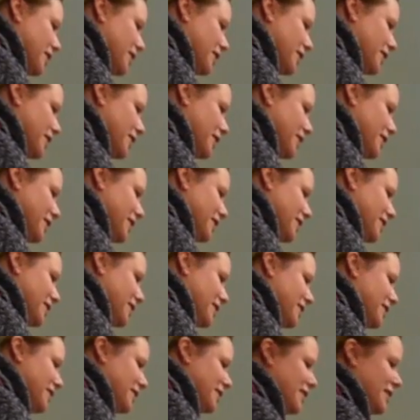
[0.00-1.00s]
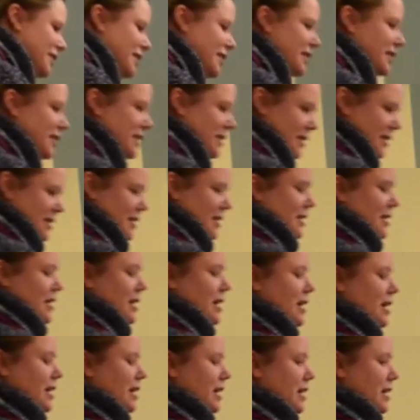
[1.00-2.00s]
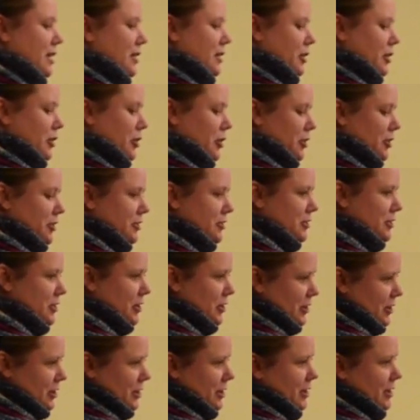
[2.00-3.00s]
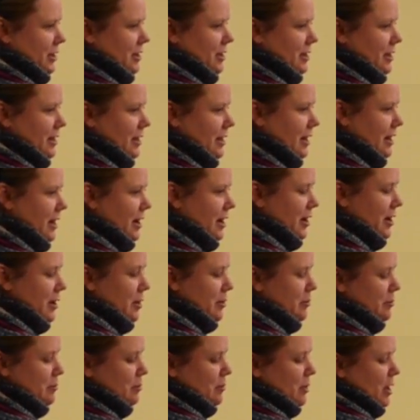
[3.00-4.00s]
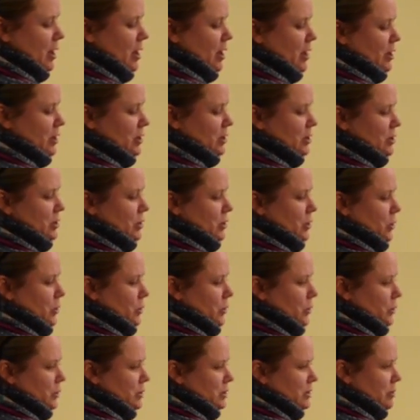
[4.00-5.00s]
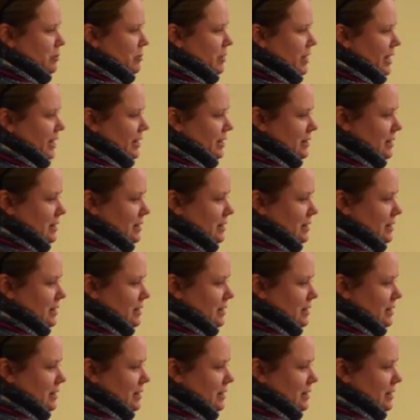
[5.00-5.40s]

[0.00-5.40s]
clots that are larger than a plum, bright red or heavy bleeding, or a sudden increase in bleeding.